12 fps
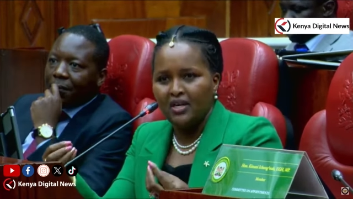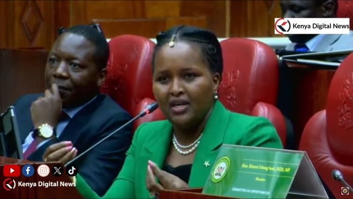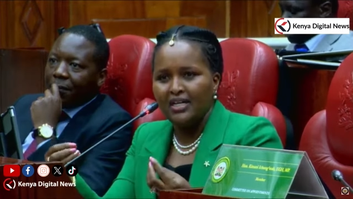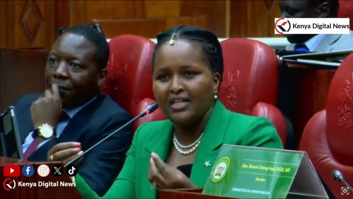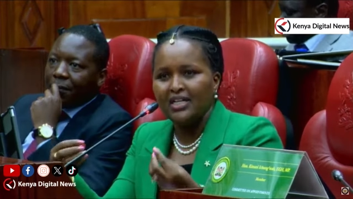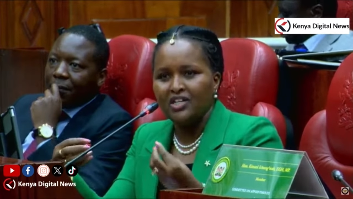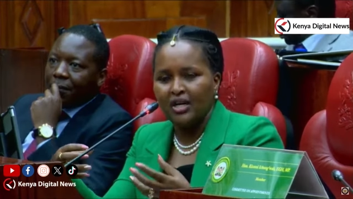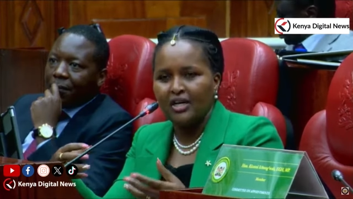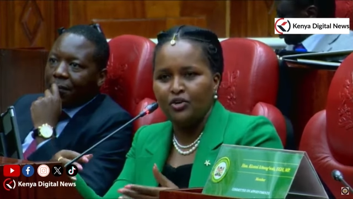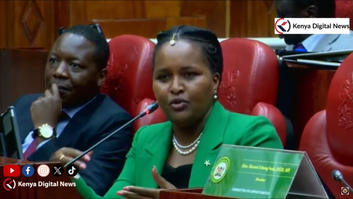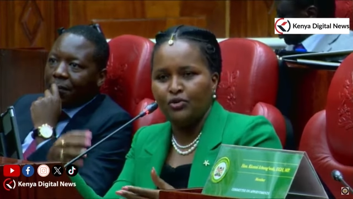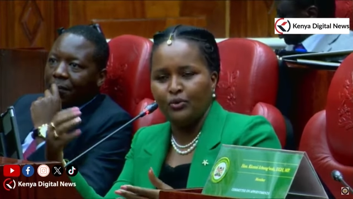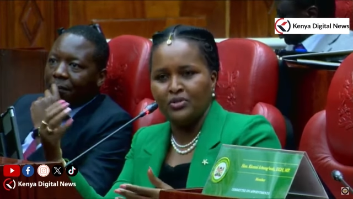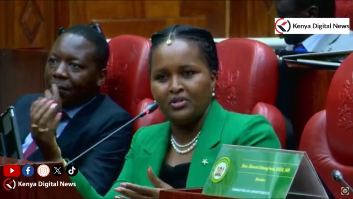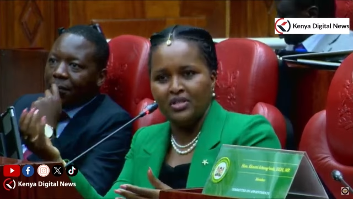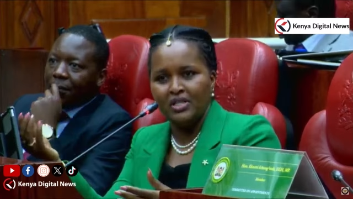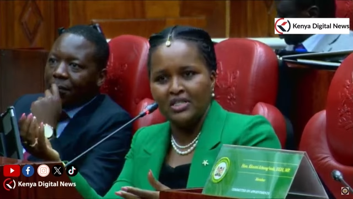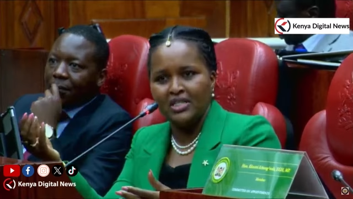Speaker 1: Initially you thought
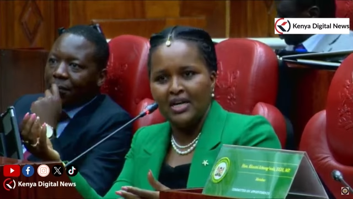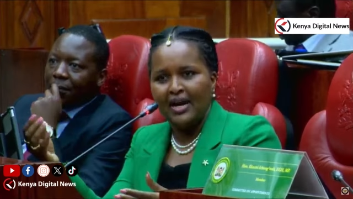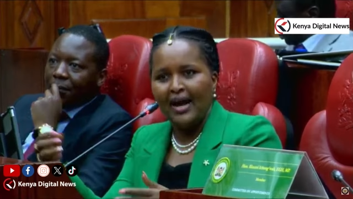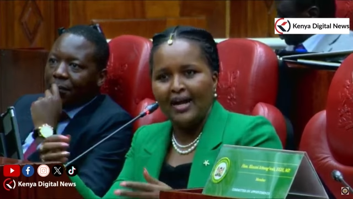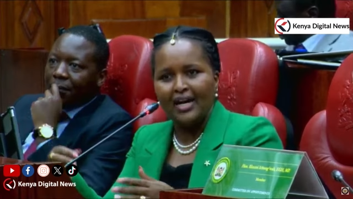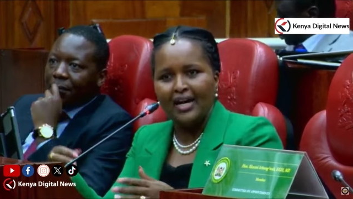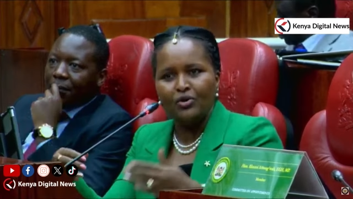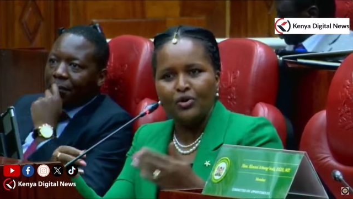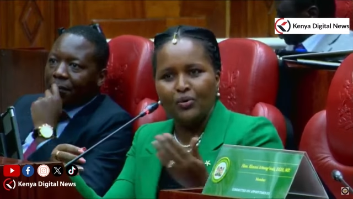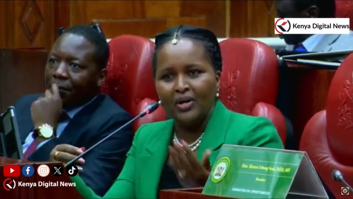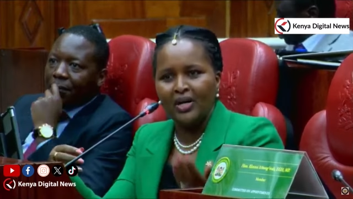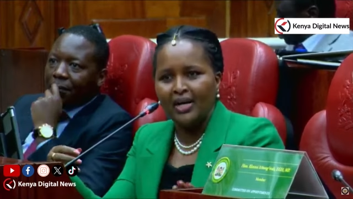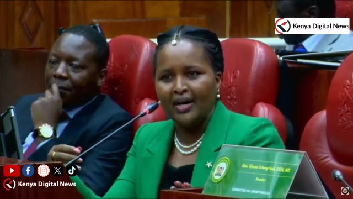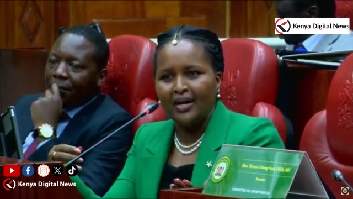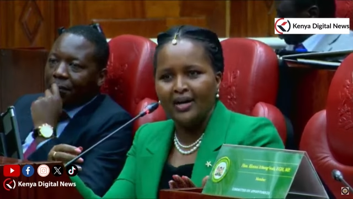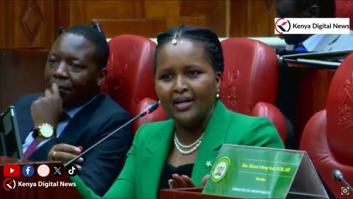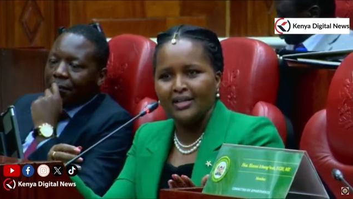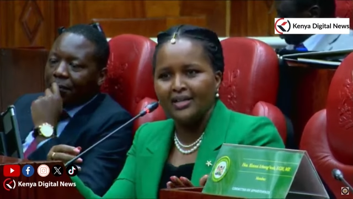this, and now you're here.
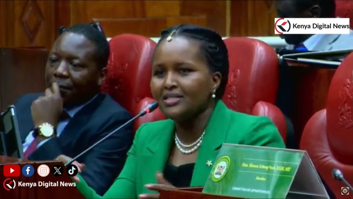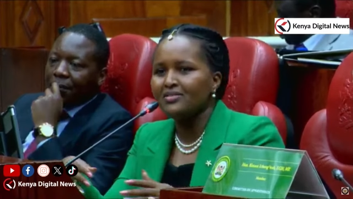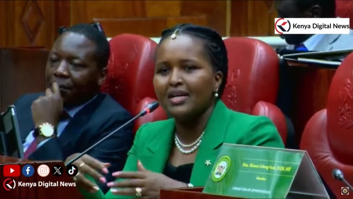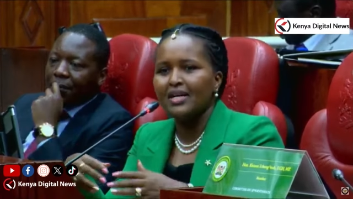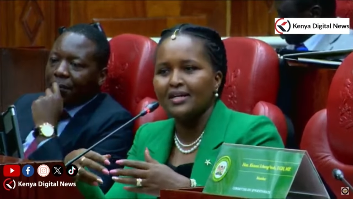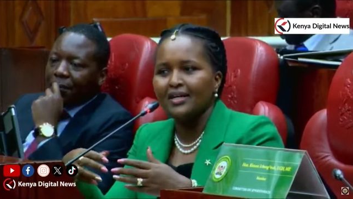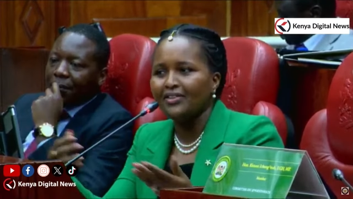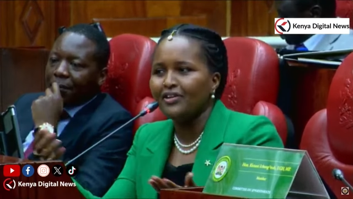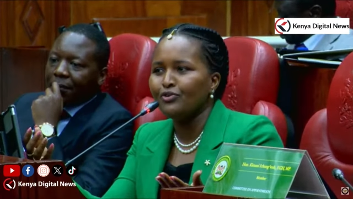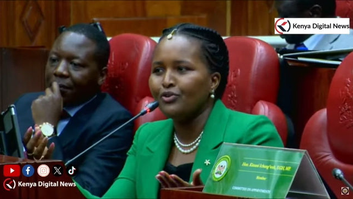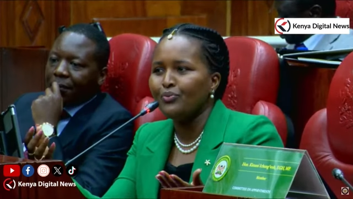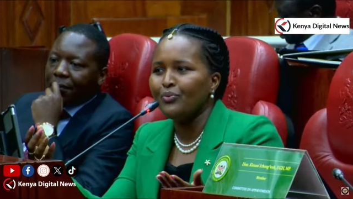There's really nothing wrong